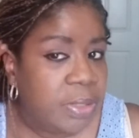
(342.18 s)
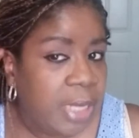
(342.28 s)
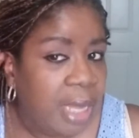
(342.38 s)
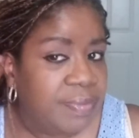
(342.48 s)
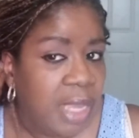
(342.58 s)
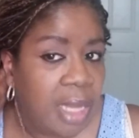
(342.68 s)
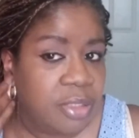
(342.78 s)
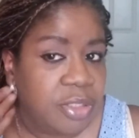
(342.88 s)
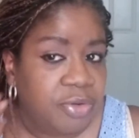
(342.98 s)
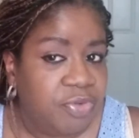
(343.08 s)
$5
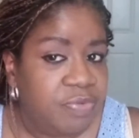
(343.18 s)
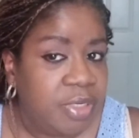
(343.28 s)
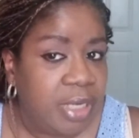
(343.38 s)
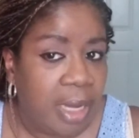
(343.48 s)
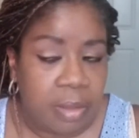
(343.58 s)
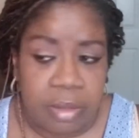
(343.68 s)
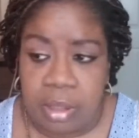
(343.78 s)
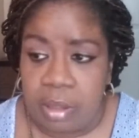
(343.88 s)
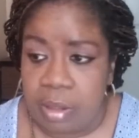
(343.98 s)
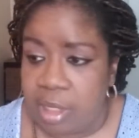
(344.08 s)
or
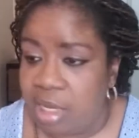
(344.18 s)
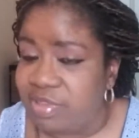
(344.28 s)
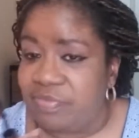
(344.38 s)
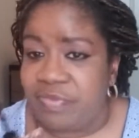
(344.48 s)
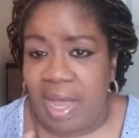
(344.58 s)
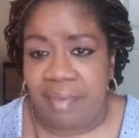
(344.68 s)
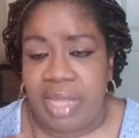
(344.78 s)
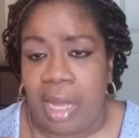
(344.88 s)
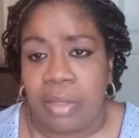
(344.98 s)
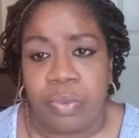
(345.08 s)
$50. If the
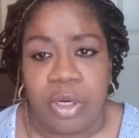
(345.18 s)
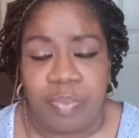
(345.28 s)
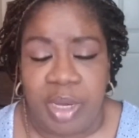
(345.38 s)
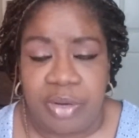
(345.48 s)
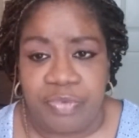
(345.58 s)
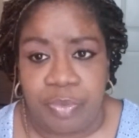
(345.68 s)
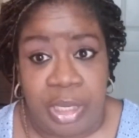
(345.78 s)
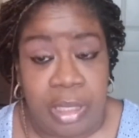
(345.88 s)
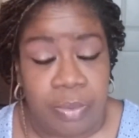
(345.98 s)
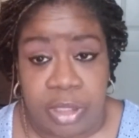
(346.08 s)
$5 worked better for
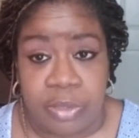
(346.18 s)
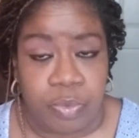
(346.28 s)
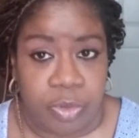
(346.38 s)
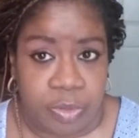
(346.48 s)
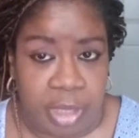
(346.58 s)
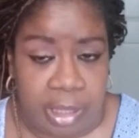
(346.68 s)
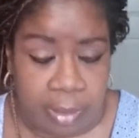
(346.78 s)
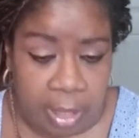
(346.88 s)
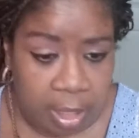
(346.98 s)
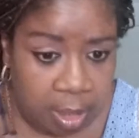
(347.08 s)
me, it just works
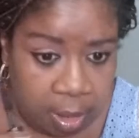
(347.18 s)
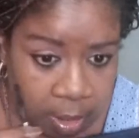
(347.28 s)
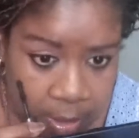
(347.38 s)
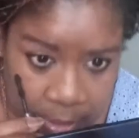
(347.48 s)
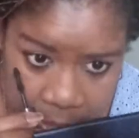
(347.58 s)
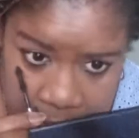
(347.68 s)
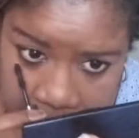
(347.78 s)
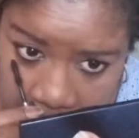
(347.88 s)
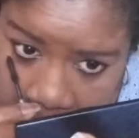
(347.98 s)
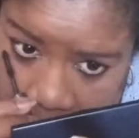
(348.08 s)
better. You know,
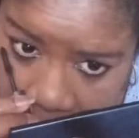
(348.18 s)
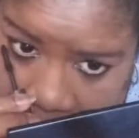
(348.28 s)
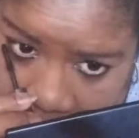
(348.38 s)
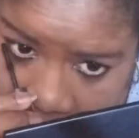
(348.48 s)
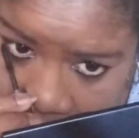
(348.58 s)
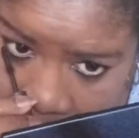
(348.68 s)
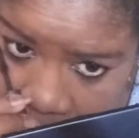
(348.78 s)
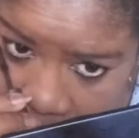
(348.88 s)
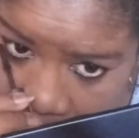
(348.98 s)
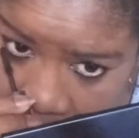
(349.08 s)
I'm
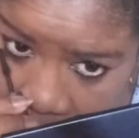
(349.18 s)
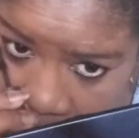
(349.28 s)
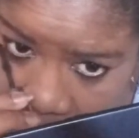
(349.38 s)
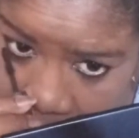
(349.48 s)
just saying.